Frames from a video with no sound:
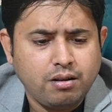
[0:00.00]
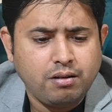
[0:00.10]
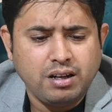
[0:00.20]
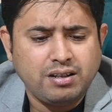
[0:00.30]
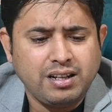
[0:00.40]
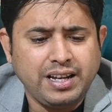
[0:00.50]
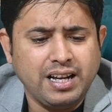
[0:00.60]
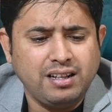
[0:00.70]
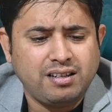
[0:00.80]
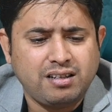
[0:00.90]
there's nothing
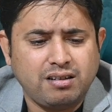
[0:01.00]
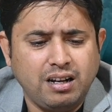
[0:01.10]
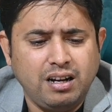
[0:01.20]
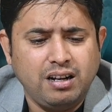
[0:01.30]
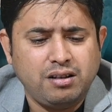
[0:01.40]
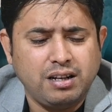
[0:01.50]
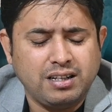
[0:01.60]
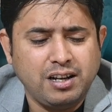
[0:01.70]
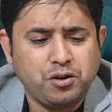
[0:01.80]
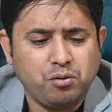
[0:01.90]
else. As
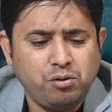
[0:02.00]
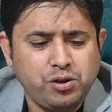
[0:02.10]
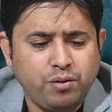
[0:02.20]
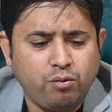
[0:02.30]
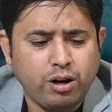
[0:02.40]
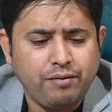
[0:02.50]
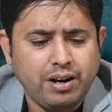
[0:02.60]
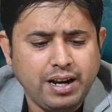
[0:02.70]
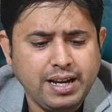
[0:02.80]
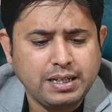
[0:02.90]
I told you, whatever
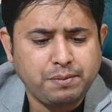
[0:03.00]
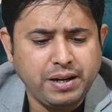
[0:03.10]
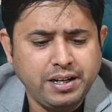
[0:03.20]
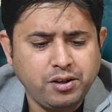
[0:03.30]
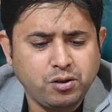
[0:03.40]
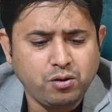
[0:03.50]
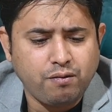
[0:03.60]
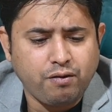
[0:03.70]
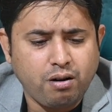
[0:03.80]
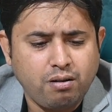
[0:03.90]
I explained you so
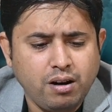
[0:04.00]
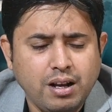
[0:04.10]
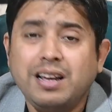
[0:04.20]
far.